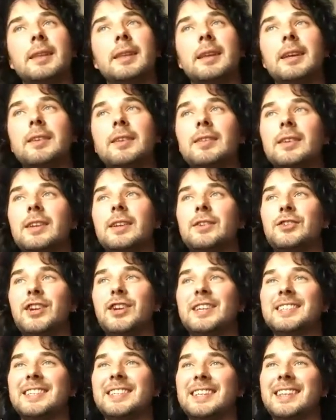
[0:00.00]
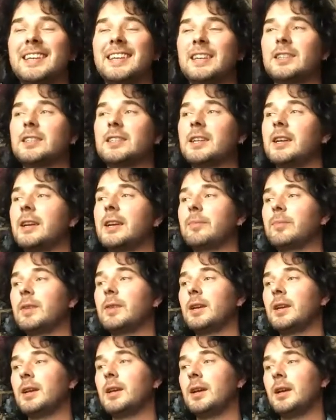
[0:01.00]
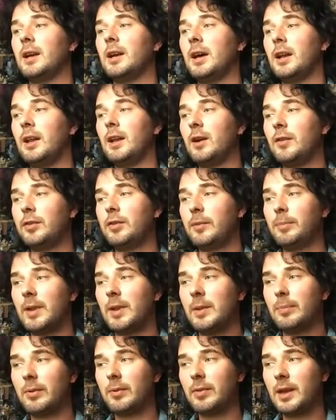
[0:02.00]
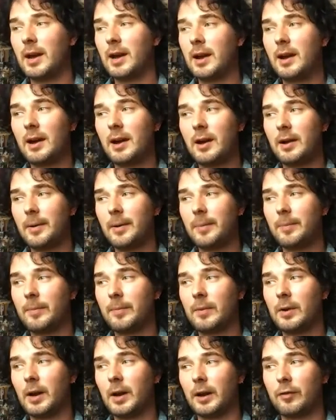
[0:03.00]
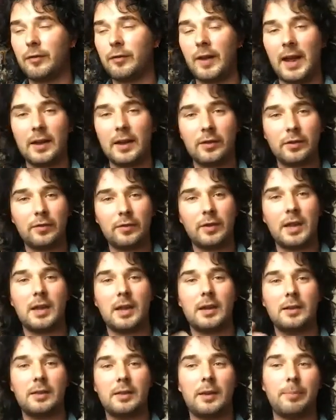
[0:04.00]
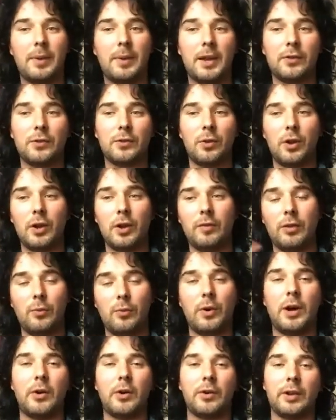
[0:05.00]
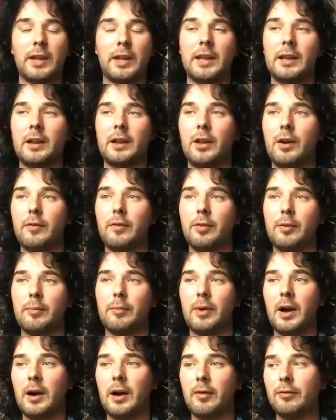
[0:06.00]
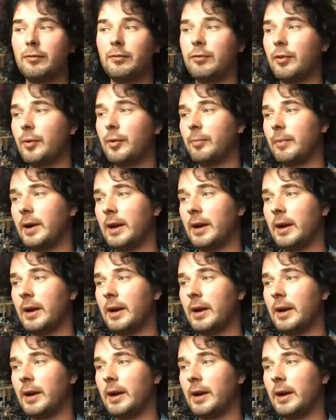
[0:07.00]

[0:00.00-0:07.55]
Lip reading: It's an interesting thing, because like a lot of the people that are like fans of Nier, they're based all over the world, and a lot of them are from